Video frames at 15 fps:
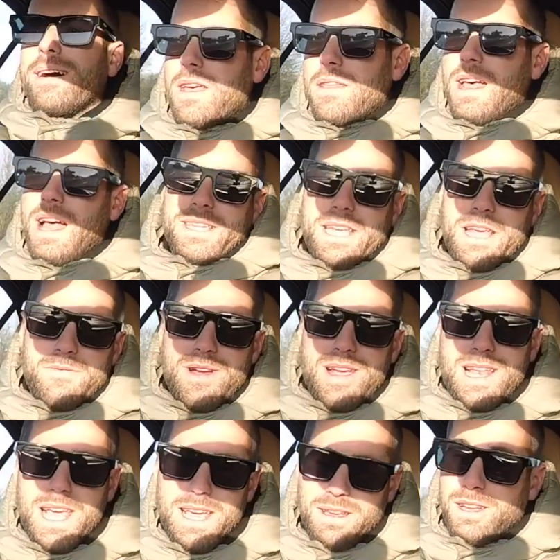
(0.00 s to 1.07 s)
That's it,
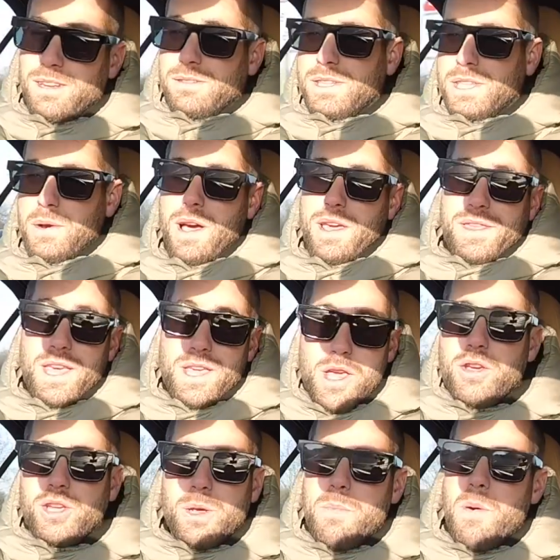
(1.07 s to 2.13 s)
really. Do I think you
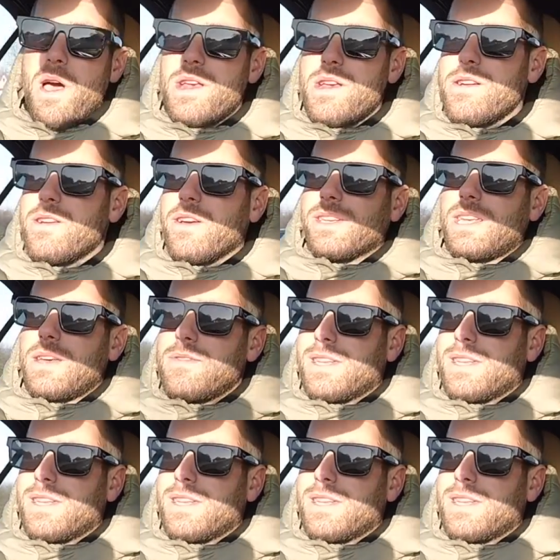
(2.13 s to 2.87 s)
should buy a 997